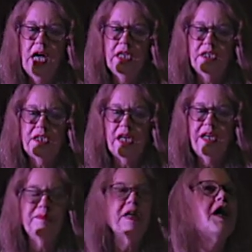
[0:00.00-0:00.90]
And
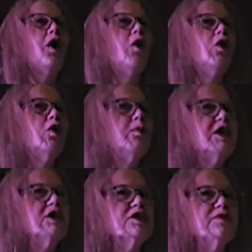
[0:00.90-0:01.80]
all
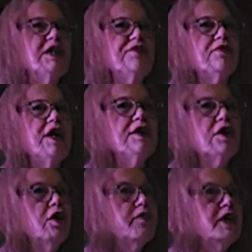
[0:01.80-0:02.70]
because of my
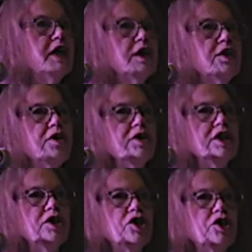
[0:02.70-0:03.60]
friend over there, Hugh
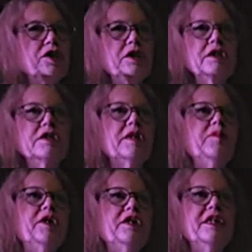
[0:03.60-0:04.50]
O'Donoghue,
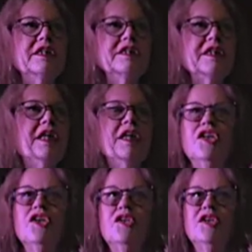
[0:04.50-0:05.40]
somewhere he is,
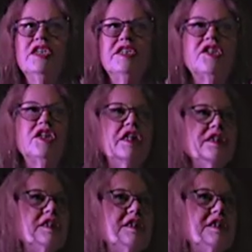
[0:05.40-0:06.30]
who
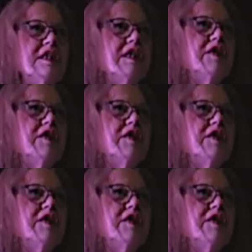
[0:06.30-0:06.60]
started,